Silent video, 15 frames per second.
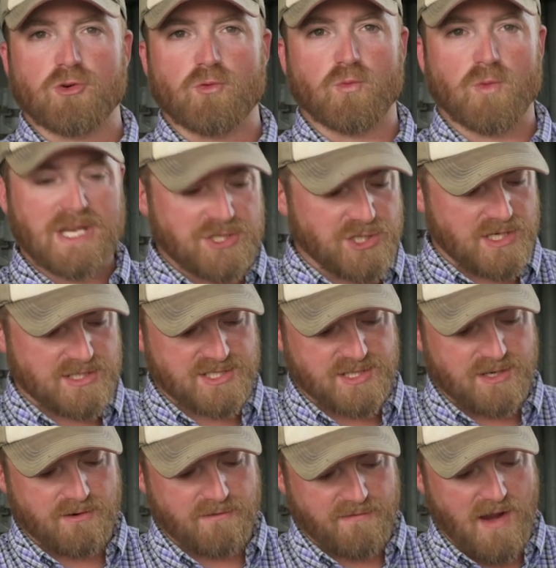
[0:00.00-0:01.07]
or regions
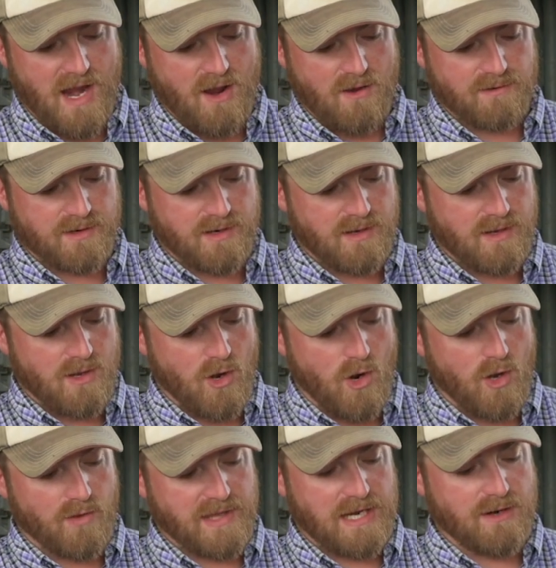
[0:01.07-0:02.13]
that are found
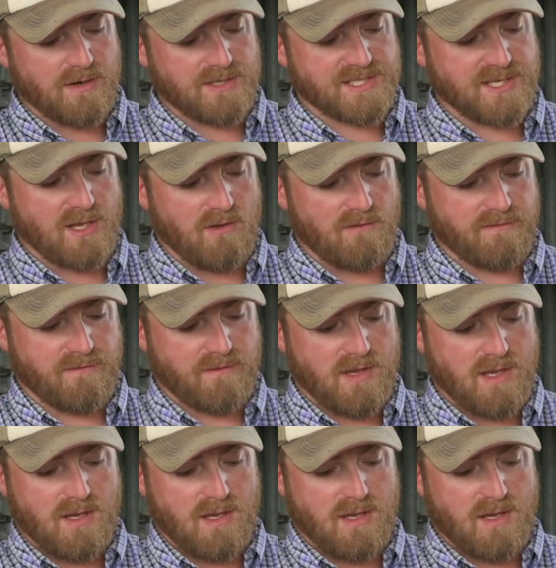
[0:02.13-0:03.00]
on the ear itself.